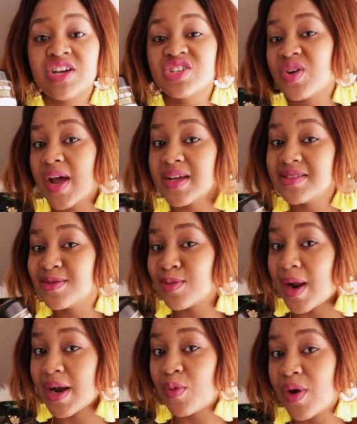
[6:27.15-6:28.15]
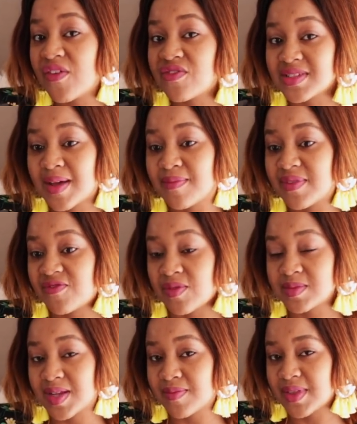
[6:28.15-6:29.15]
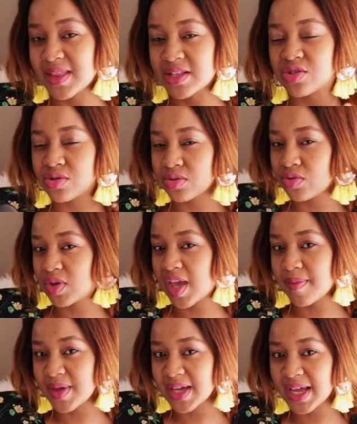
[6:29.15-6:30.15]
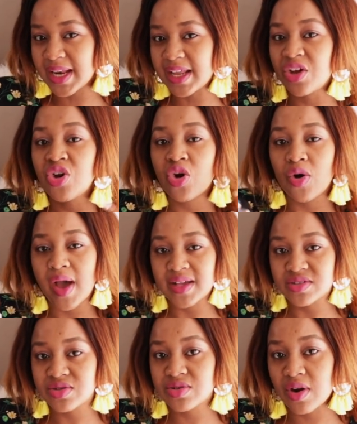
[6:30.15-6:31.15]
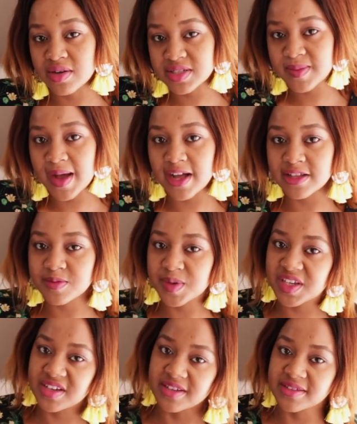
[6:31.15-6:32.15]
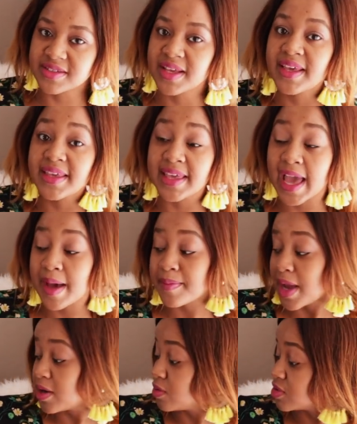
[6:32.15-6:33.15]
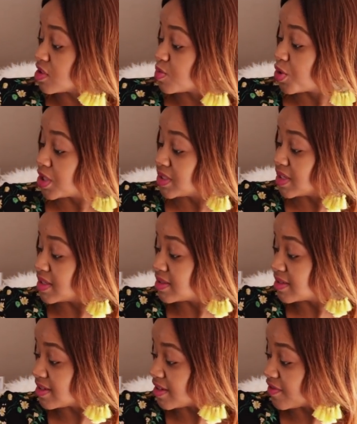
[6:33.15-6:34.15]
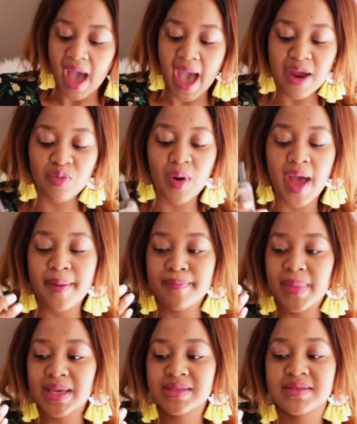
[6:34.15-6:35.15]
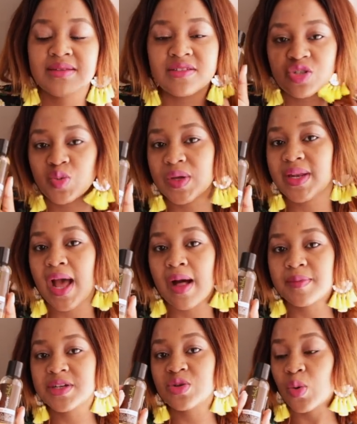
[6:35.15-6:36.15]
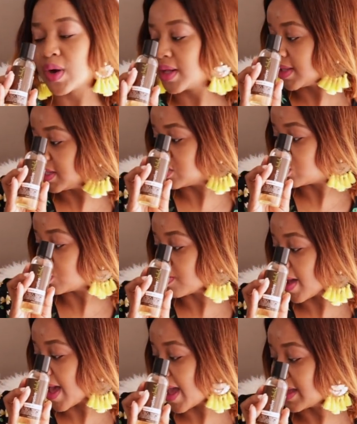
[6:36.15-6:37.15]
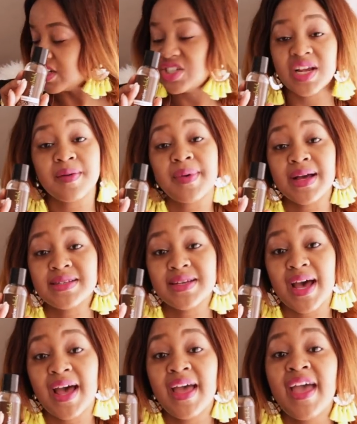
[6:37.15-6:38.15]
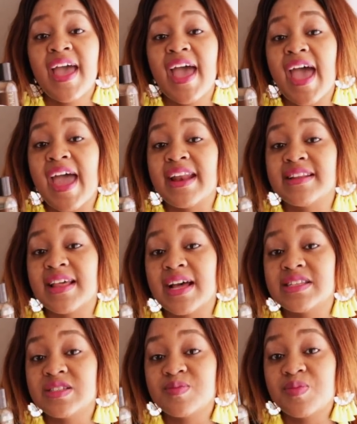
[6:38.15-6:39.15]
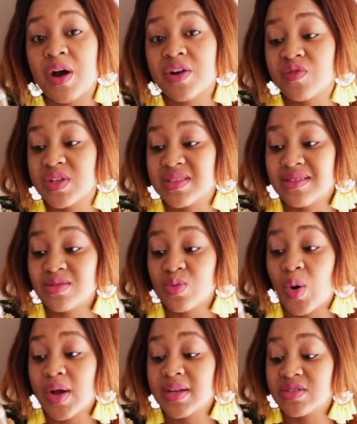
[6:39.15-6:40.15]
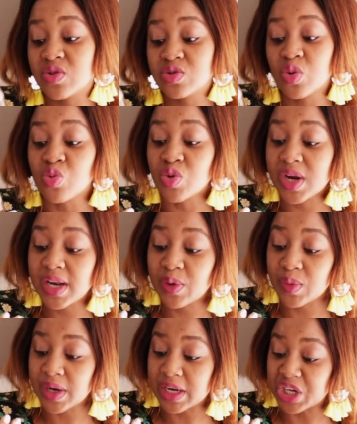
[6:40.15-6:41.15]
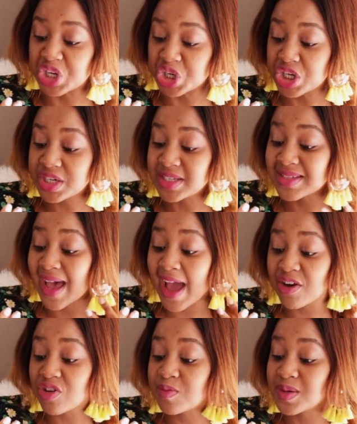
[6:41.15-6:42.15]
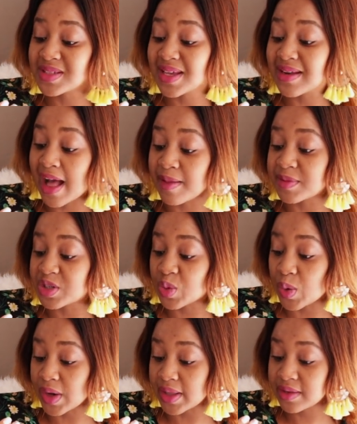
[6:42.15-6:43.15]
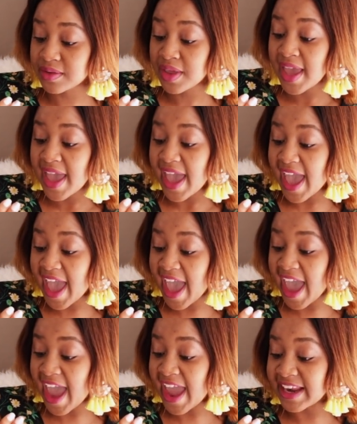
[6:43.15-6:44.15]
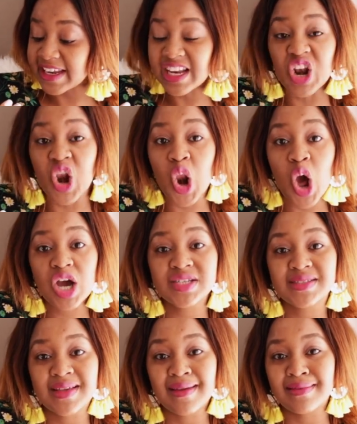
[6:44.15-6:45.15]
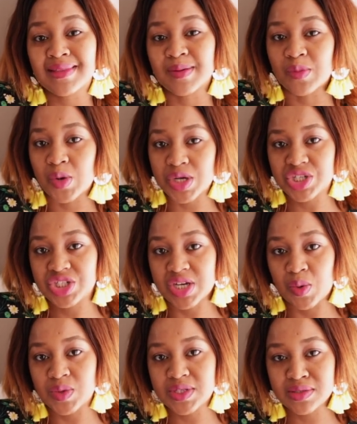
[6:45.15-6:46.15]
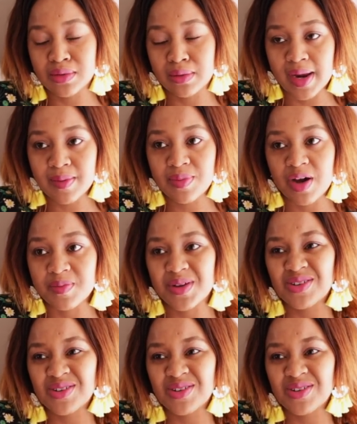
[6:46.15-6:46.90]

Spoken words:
Trying to run away from something that's too chemically or has strong smells, because yeah, my nose is pretty sensitive. I mix this sweet almond oil into my shea butter, and that's part of it. This oil is also really, really good. It's 100% almond oil, and it locks in the moisture, which is the great part.